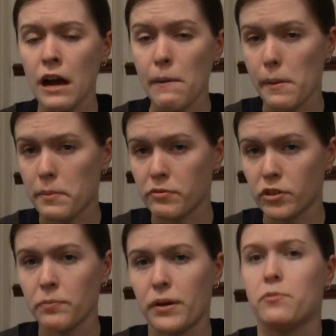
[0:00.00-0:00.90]
I may be
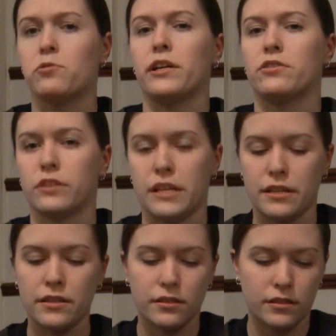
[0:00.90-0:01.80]
wrong, but I'm quite sure it
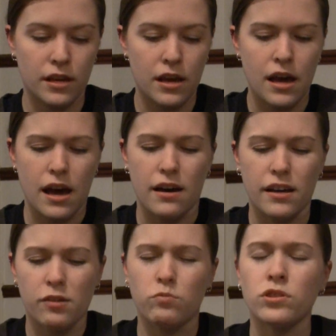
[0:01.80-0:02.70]
is.
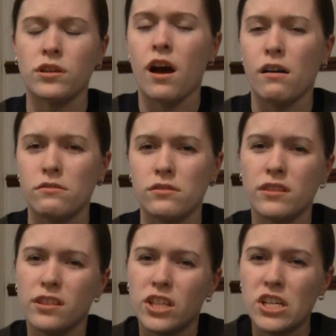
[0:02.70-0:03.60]
It was
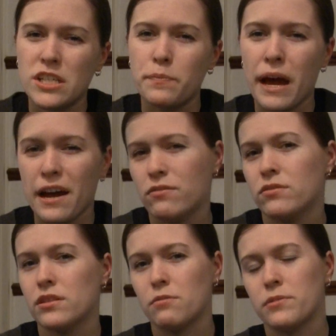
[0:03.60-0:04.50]

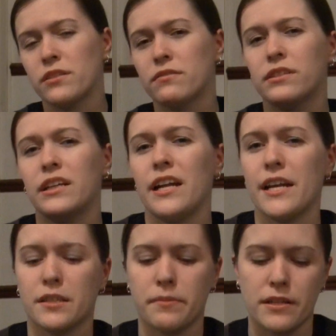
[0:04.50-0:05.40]
£130 though, which is
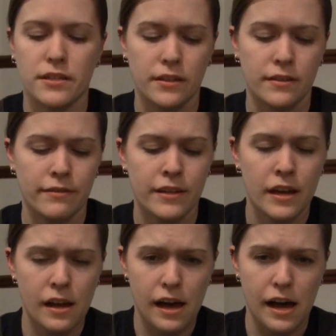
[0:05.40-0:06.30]
really expensive.
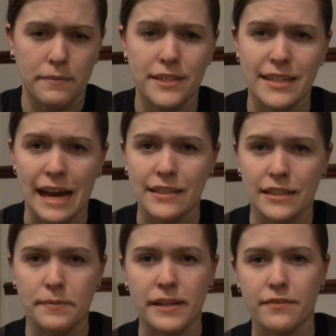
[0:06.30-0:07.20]
Just as
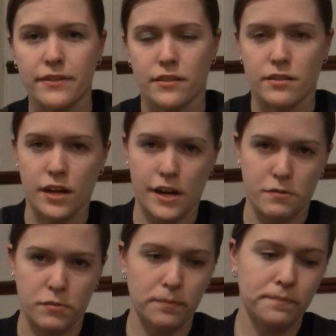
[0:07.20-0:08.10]
expensive as the
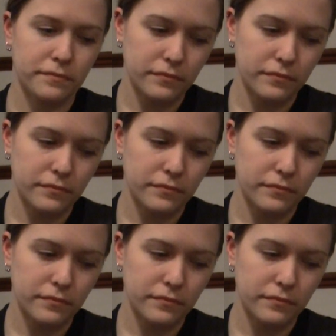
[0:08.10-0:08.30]
Skyrim one.